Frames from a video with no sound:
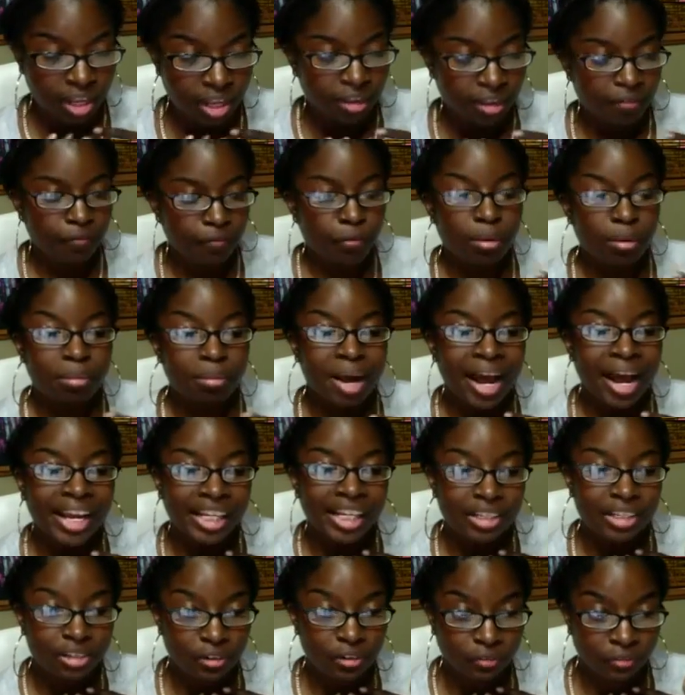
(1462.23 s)
for my
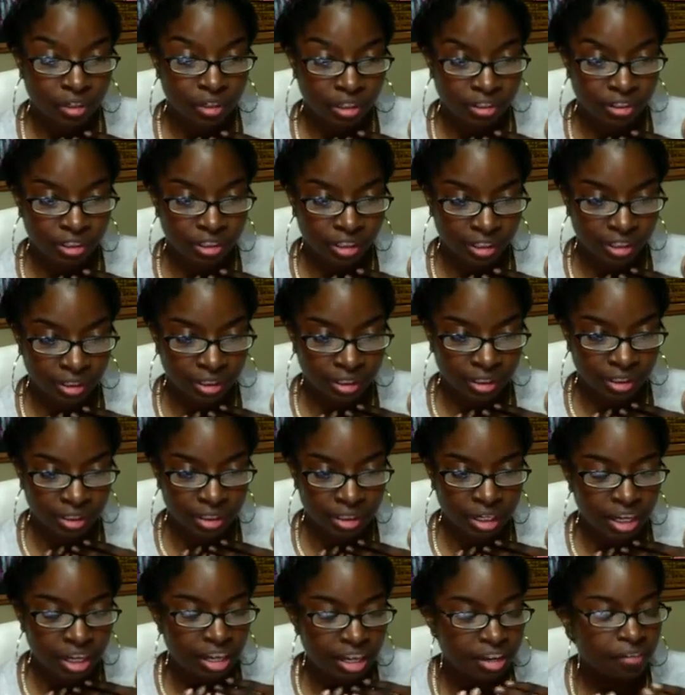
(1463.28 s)
interventions,
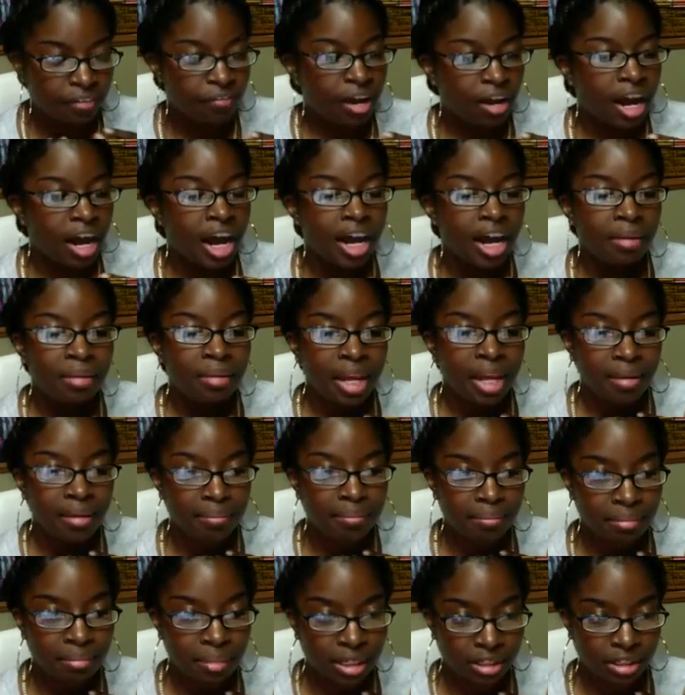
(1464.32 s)
if I'm
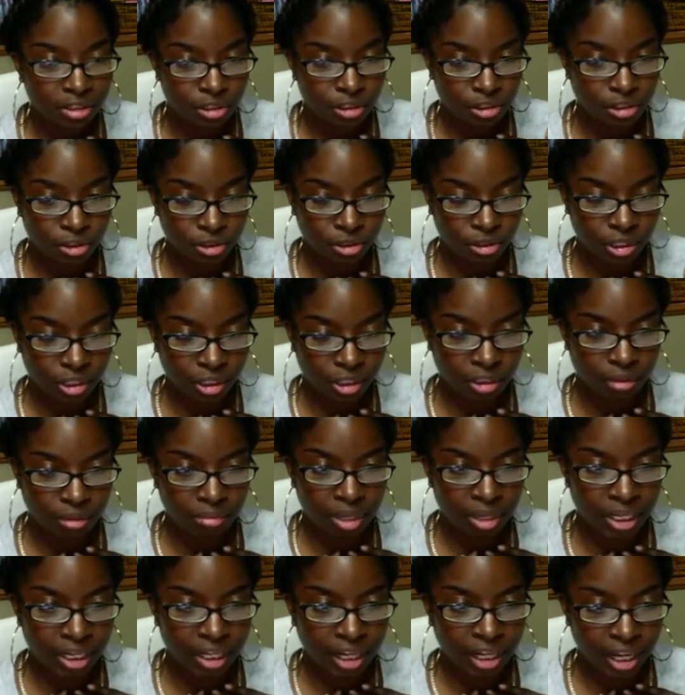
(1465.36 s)
administering
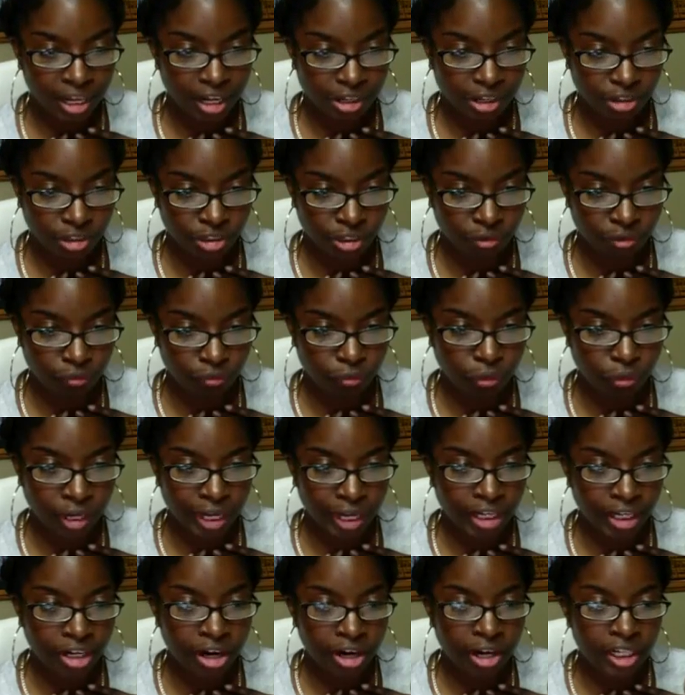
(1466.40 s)
medication for a
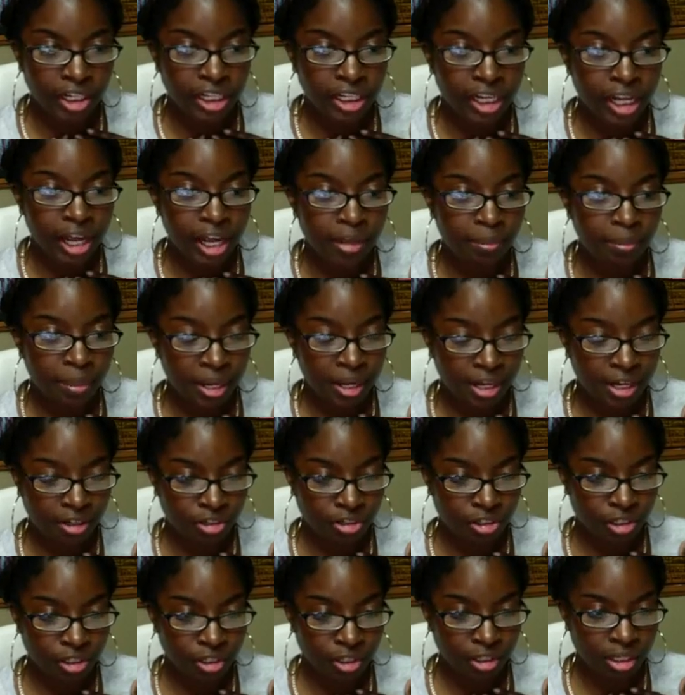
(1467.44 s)
cardiac
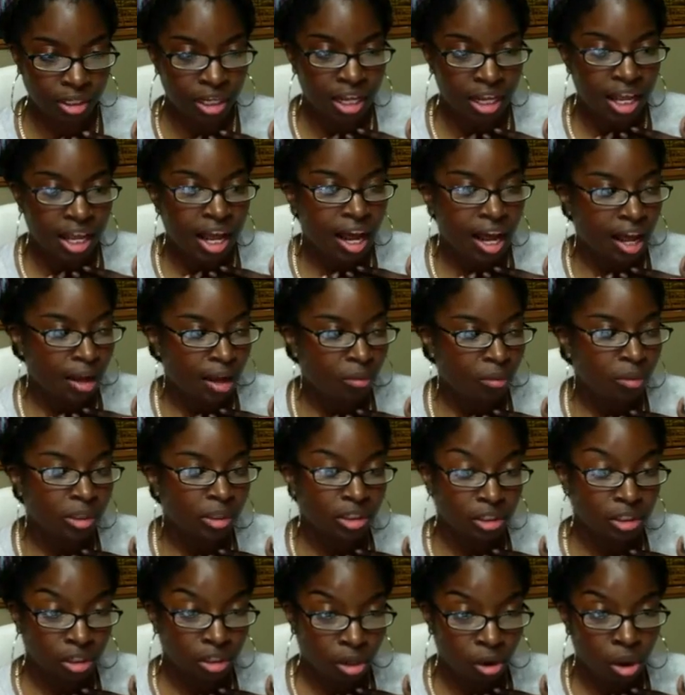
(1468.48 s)
patient, I want to
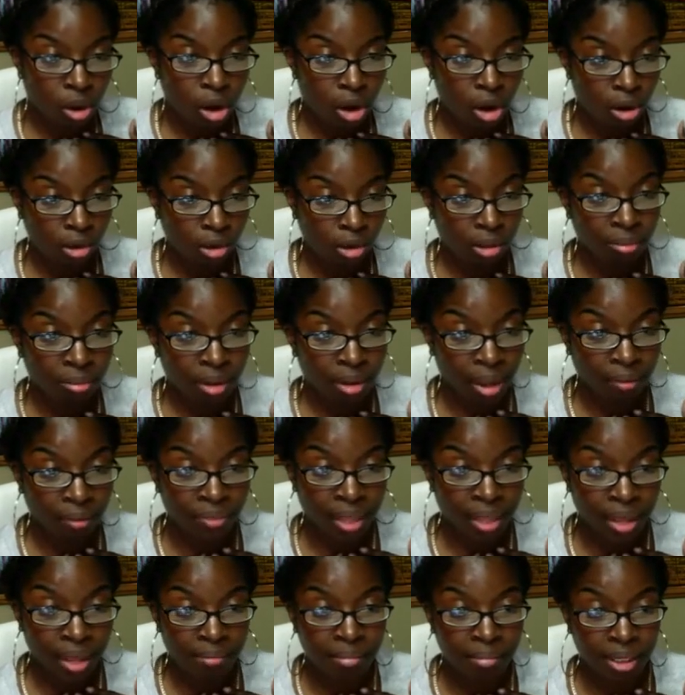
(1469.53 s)
know all about
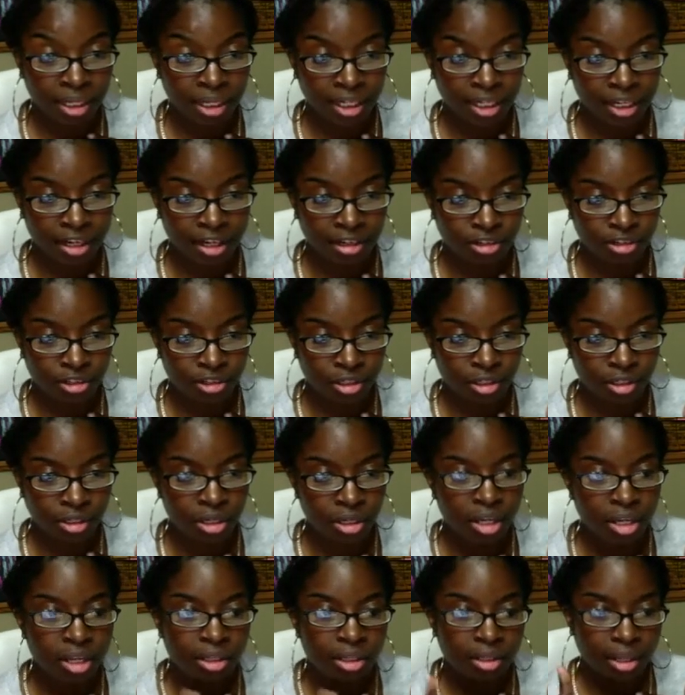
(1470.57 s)
that medication.
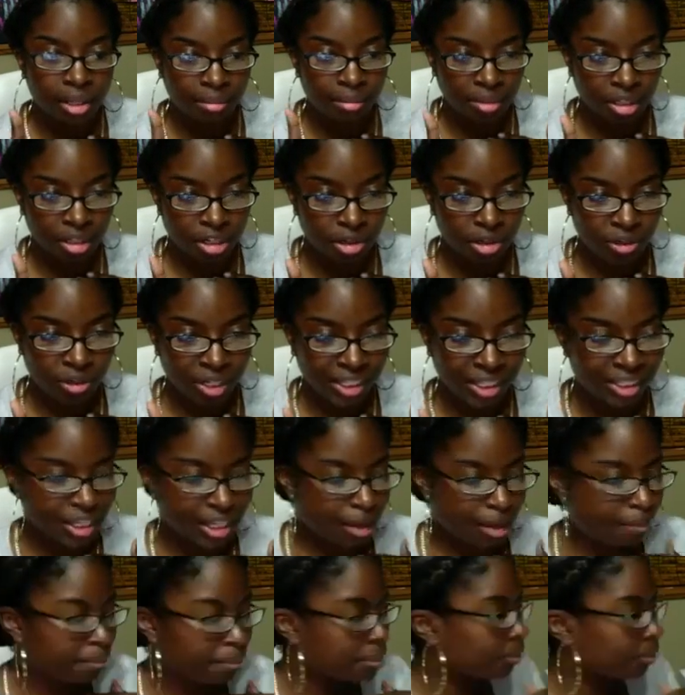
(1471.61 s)
Let me give you an
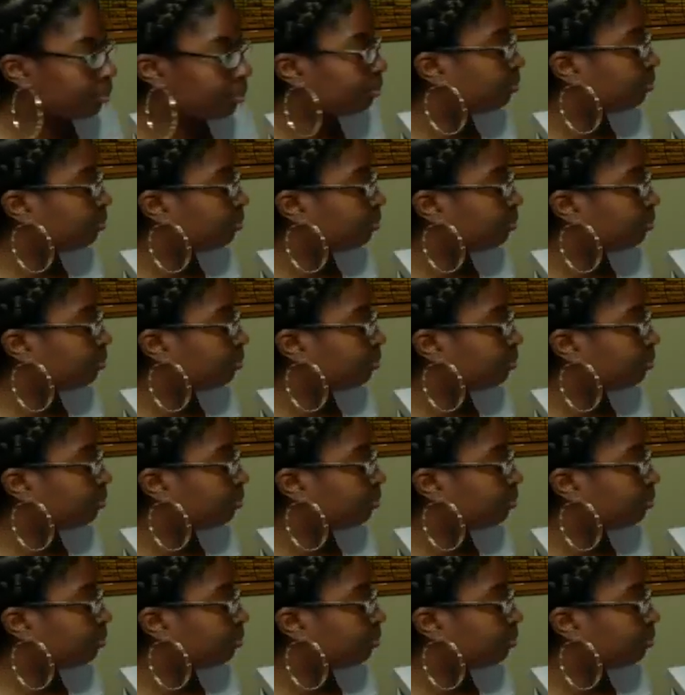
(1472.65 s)
example.